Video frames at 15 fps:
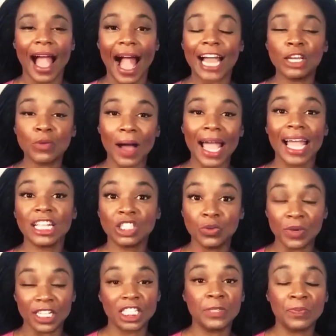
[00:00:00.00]
I knew I had to
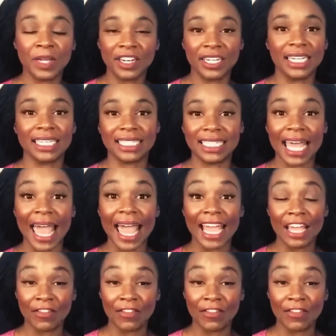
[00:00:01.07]
experience that.